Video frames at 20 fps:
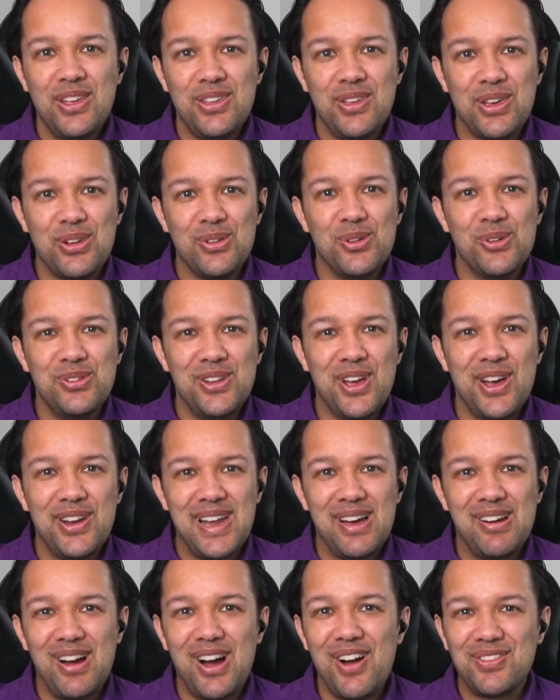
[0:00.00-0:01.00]
you can all nerd
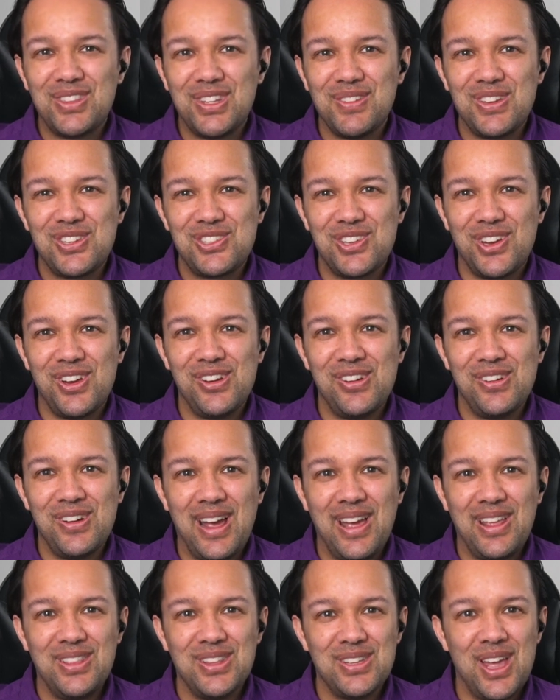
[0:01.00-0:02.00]
out after the show
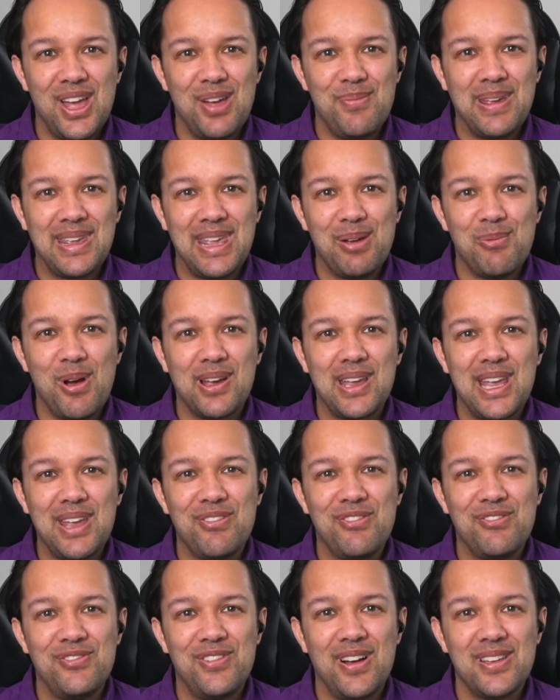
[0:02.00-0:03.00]
and uh, make it work
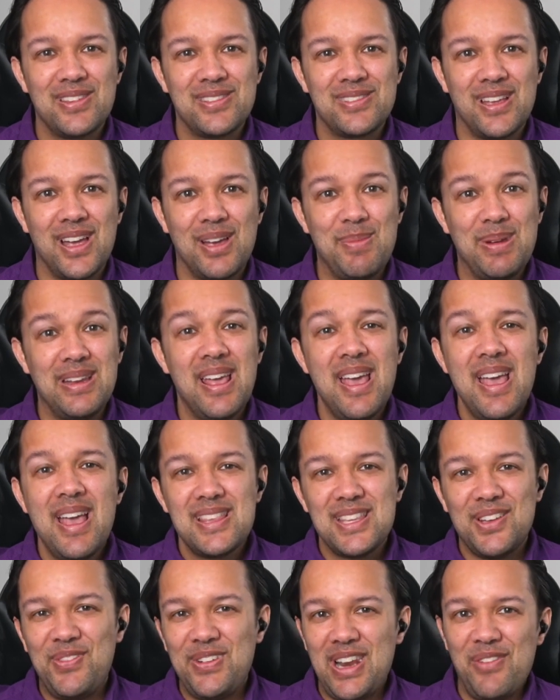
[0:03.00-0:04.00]
even faster. I mean,
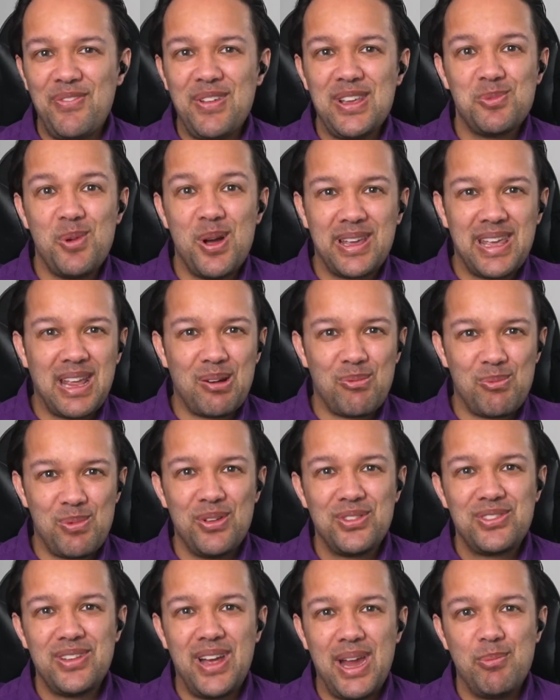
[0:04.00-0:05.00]
something like this working in
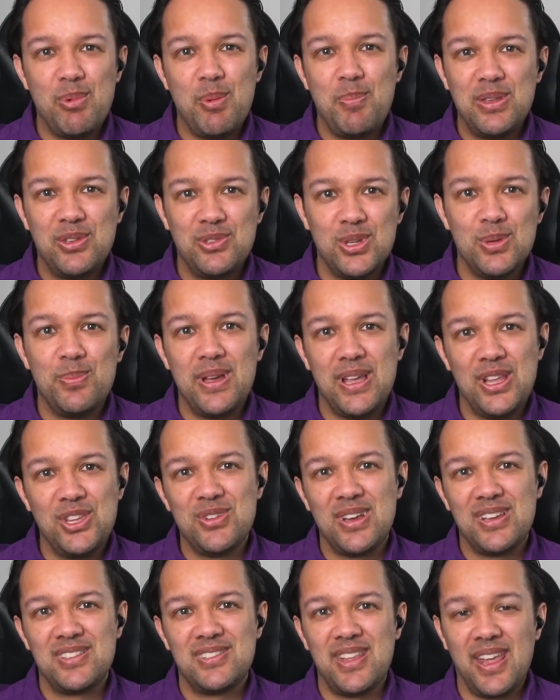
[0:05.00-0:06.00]
real time would be super
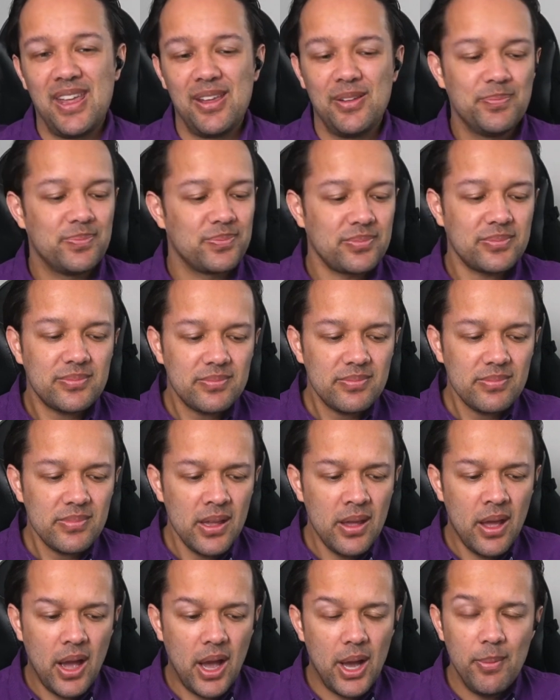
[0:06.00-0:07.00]
interesting.
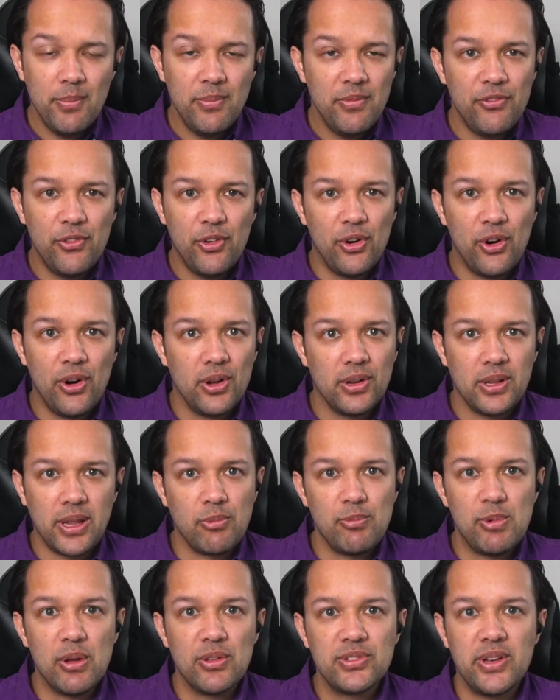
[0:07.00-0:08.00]
Um, for
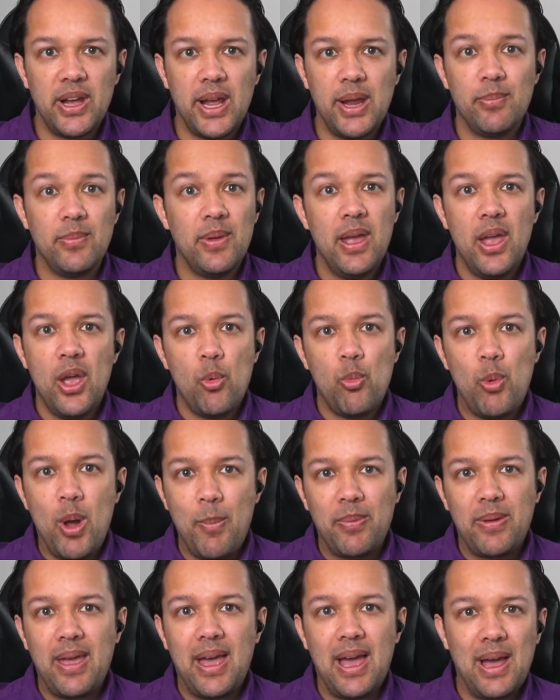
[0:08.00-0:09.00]
real-time
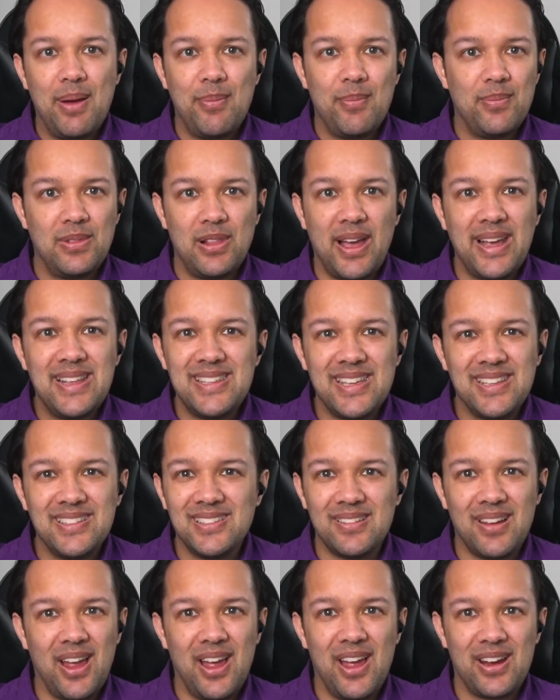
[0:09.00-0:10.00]
webcam
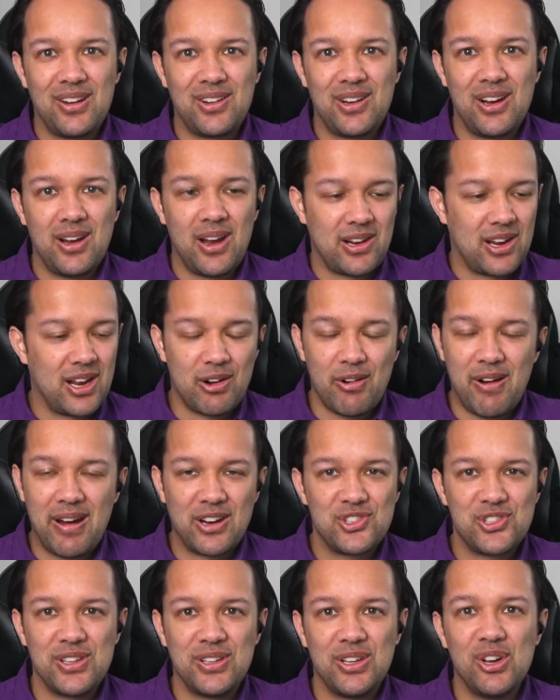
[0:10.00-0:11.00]
lighting uh,
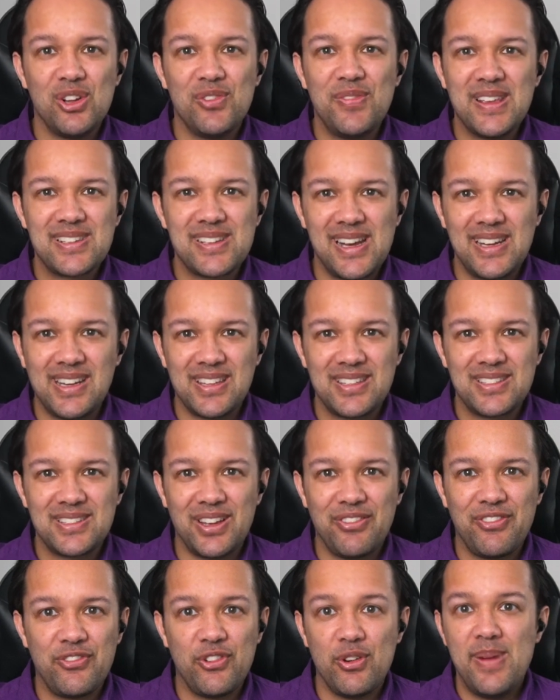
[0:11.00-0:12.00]
correction and all this kind of
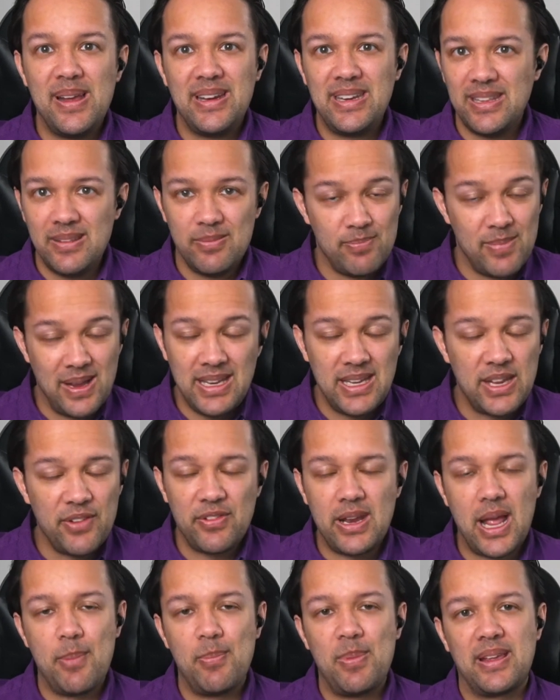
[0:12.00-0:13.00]
stuff for many many
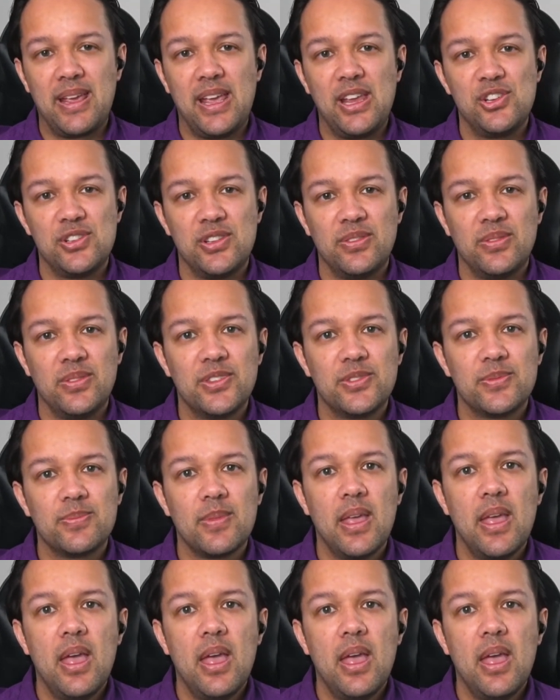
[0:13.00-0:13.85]
different applications.